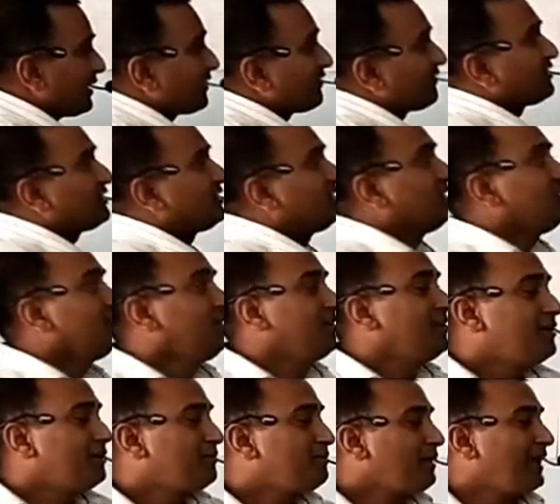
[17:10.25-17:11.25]

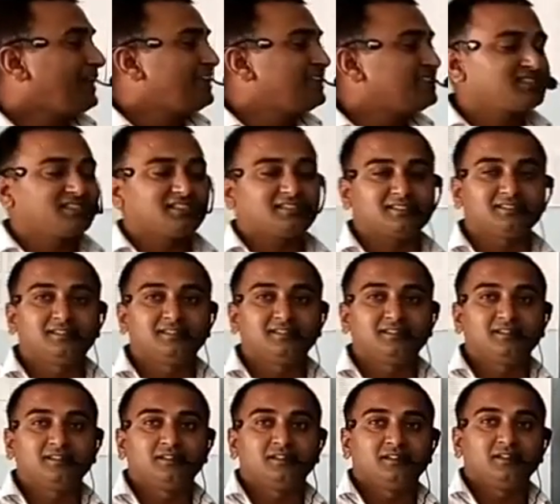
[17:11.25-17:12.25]
the manager.
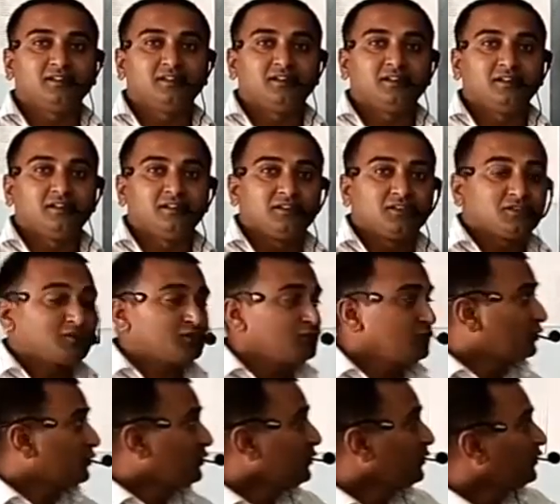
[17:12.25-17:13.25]

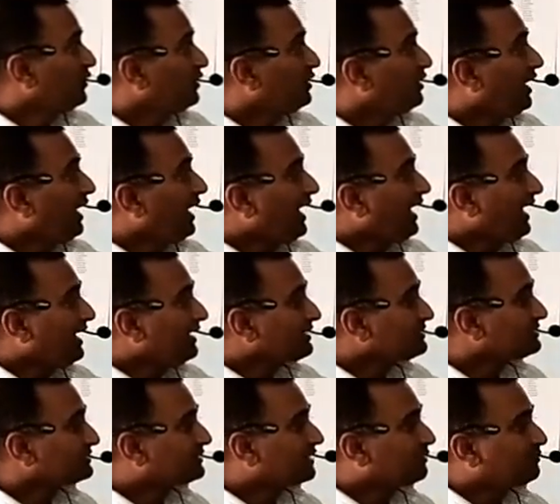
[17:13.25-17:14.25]
So
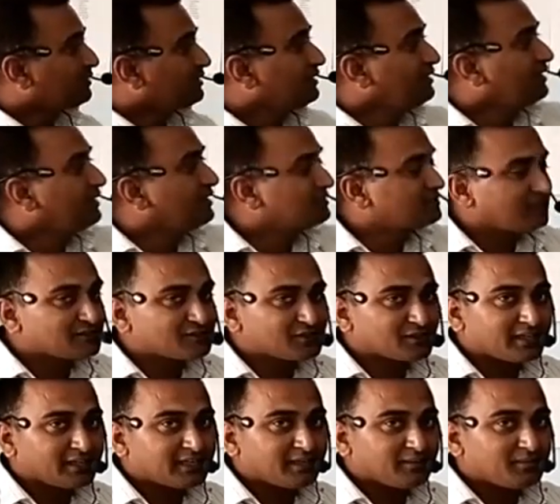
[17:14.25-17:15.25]
as double, it is also
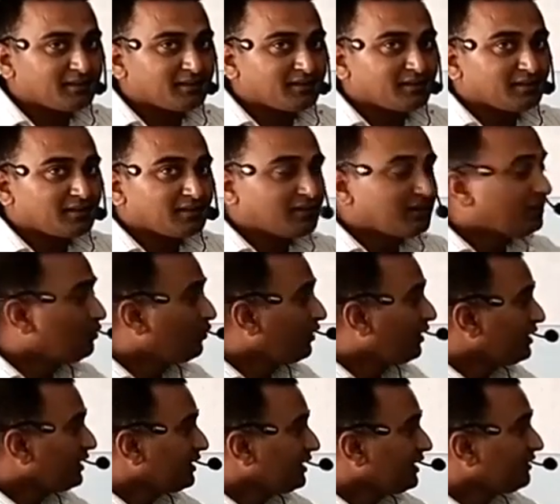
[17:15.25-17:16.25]
the double.
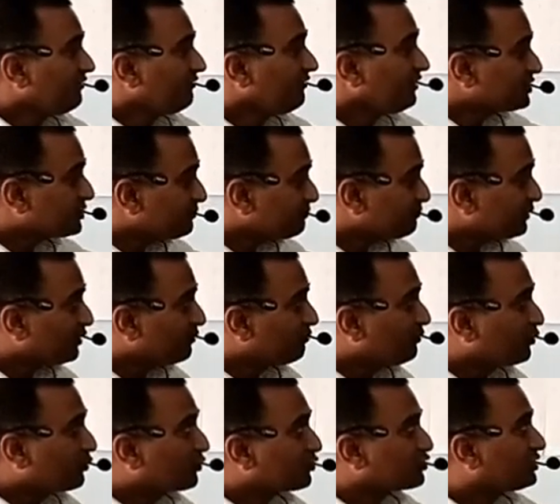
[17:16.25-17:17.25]
In which
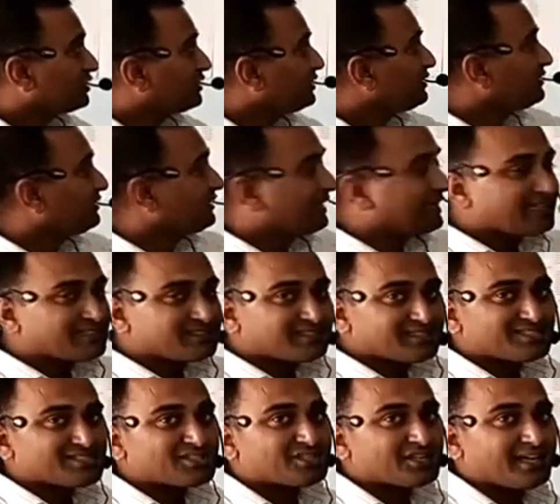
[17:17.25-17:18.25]
proportion there is
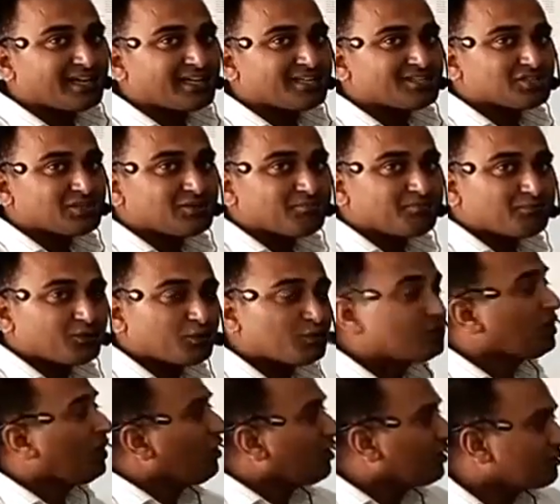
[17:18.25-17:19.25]
a change in
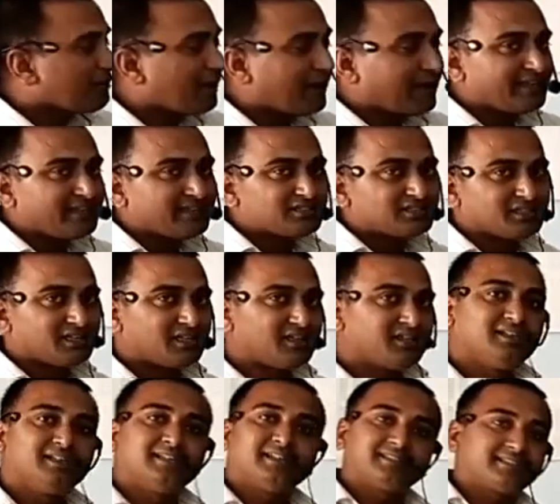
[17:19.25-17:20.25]
peon or
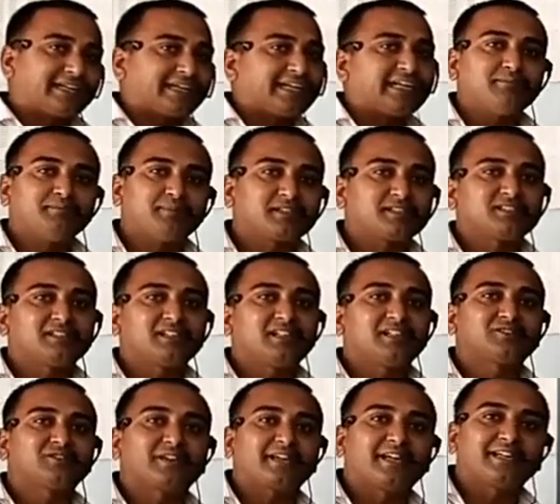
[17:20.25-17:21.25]
manager, second person
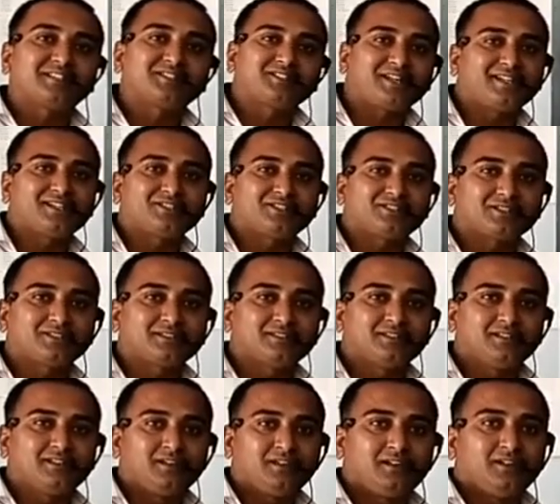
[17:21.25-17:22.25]
also get changed.
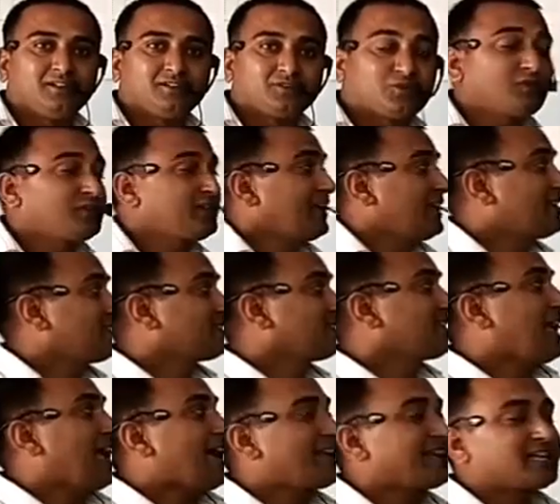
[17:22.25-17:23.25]
So there is a
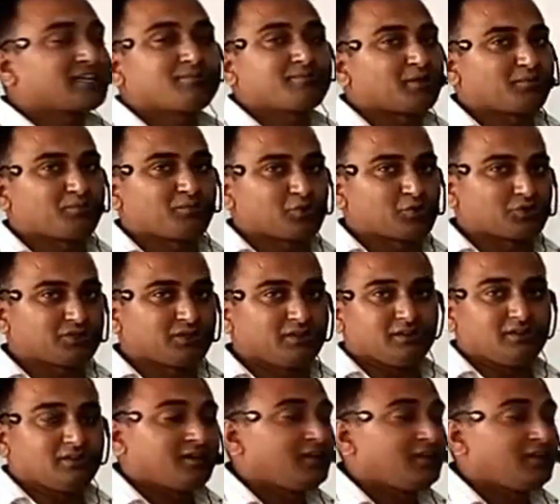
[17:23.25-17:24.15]
direct proportion.